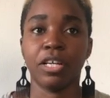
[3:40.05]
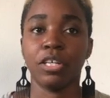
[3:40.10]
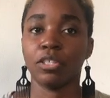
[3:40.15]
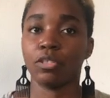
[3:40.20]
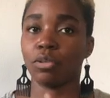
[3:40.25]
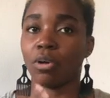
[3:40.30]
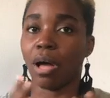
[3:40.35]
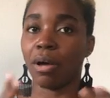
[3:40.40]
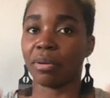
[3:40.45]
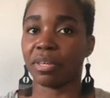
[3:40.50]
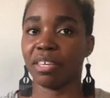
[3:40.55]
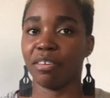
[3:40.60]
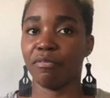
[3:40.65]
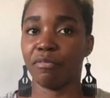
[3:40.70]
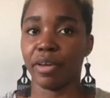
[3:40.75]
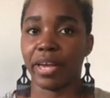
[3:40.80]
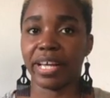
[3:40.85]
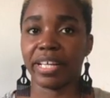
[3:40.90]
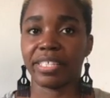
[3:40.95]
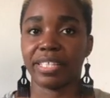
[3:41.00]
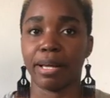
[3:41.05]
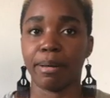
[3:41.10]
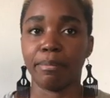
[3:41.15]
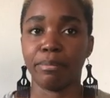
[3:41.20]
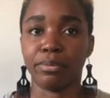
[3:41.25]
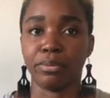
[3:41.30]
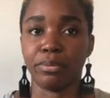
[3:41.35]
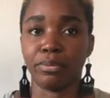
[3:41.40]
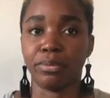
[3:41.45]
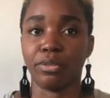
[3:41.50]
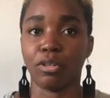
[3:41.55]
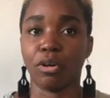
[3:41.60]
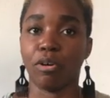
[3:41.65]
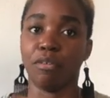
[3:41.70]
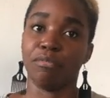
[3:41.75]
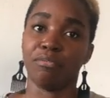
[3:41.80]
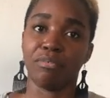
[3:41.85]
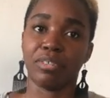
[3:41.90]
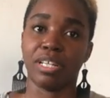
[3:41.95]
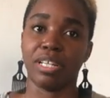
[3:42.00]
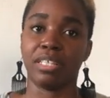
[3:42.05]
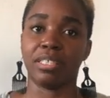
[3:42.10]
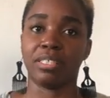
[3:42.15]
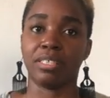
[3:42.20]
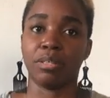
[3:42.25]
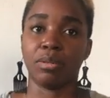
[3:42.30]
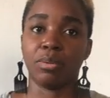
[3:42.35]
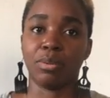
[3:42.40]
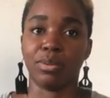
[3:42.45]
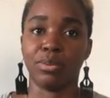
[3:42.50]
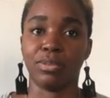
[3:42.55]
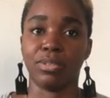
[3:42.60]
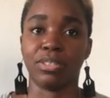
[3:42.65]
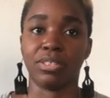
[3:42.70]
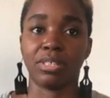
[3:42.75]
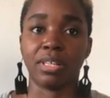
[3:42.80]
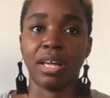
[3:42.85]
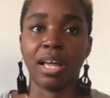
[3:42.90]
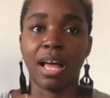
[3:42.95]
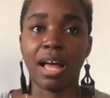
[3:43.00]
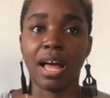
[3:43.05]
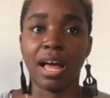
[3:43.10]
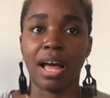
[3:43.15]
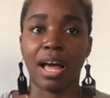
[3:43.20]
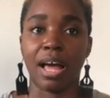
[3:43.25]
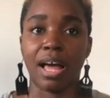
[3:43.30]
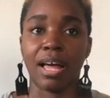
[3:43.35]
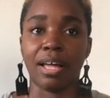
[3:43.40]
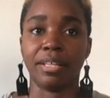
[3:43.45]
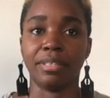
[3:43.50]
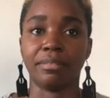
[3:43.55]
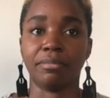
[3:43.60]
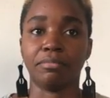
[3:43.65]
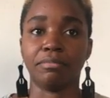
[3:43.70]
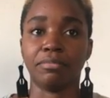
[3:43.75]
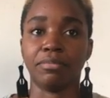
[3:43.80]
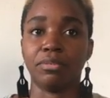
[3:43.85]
So I'll give you examples of real estate quotes. And